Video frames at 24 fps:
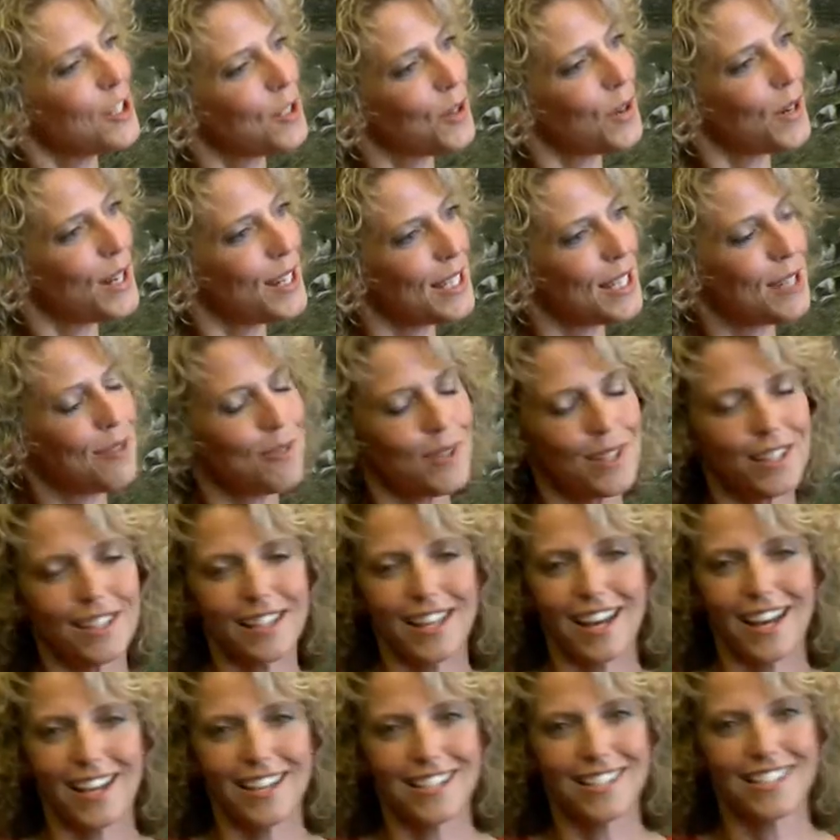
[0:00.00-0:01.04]
choice, he
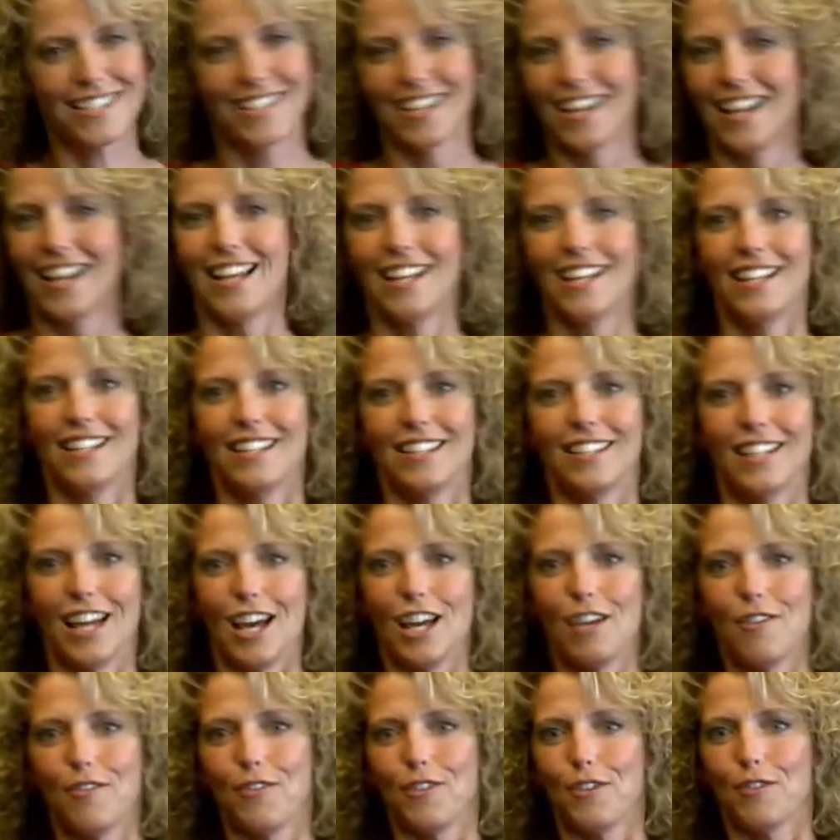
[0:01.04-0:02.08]
realized
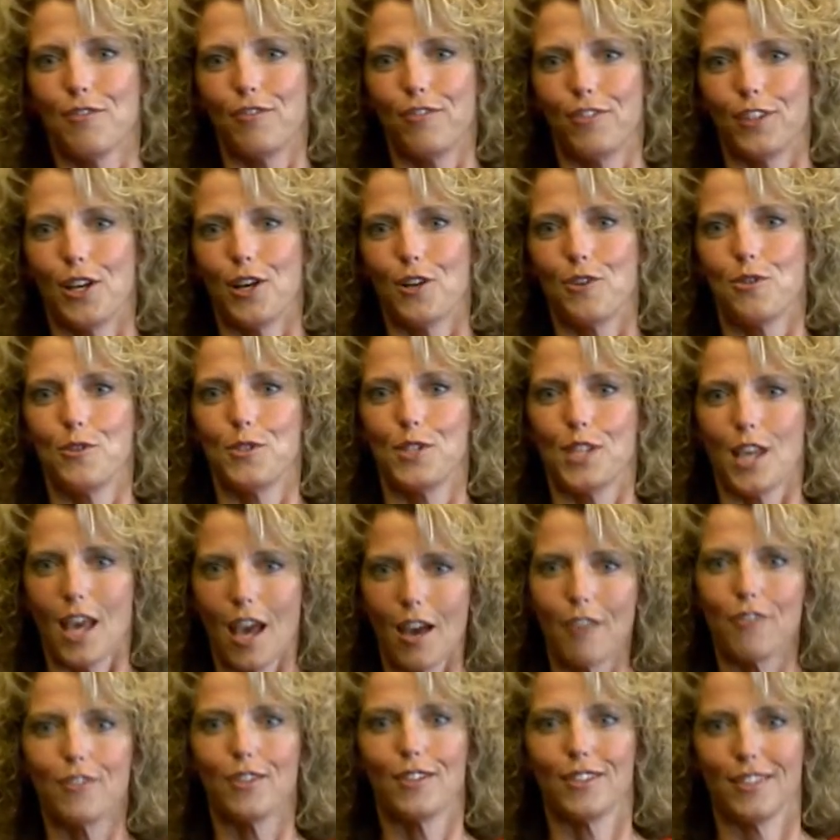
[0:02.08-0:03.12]
life flows
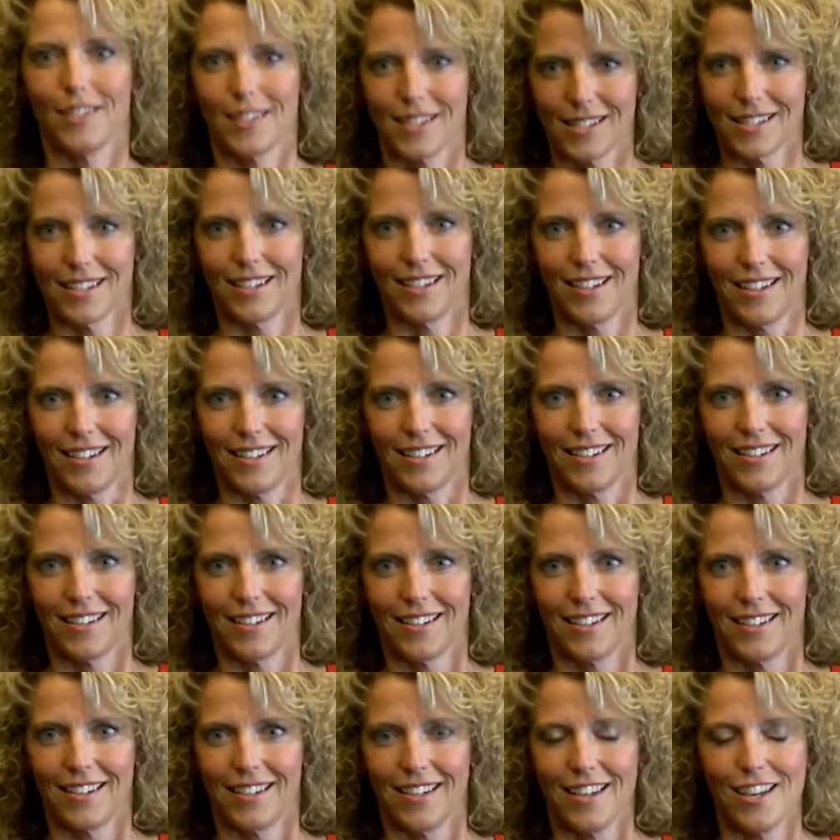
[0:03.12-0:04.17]
effortlessly.
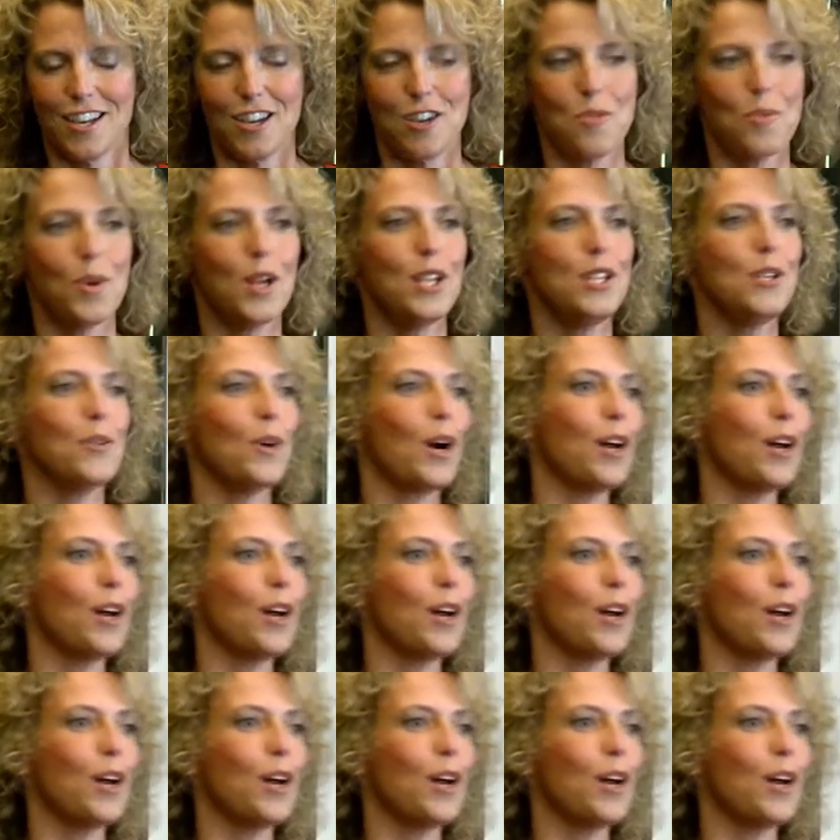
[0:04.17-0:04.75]
When you